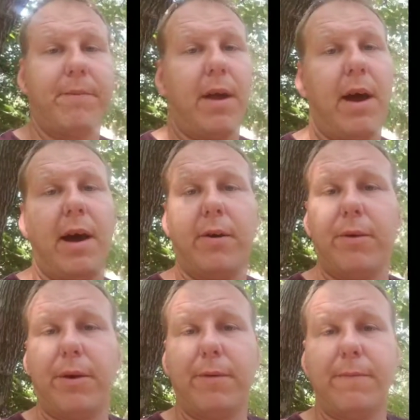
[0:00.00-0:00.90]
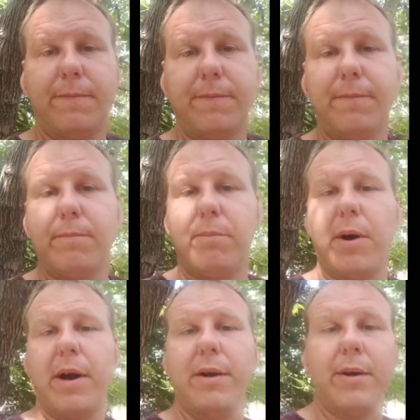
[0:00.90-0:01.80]
I don't know.
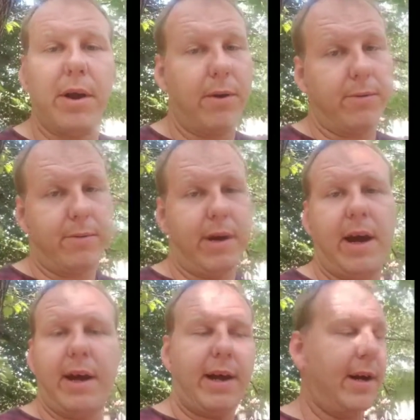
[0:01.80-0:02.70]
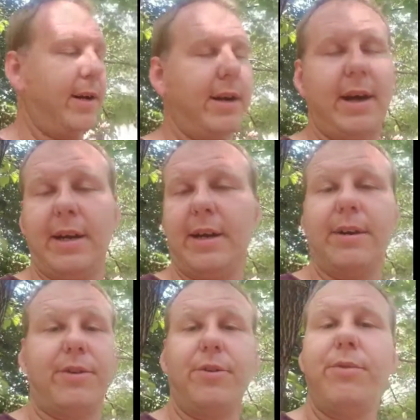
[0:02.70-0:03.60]
But no. I
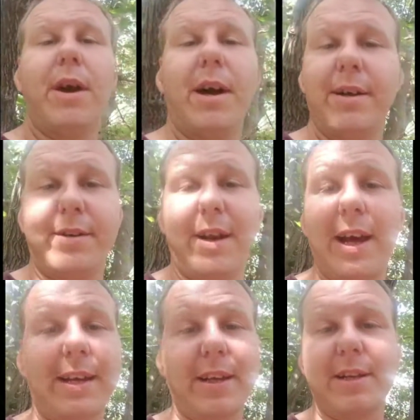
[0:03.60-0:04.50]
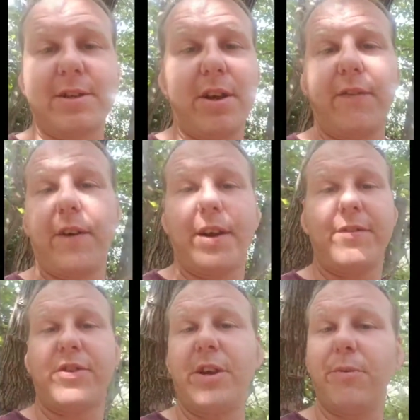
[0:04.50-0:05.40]
do not like that stuff.
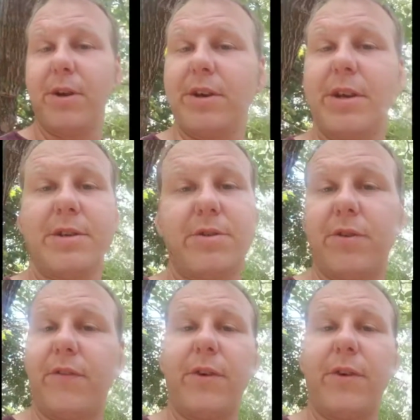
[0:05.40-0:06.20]
I've seen what it does to a few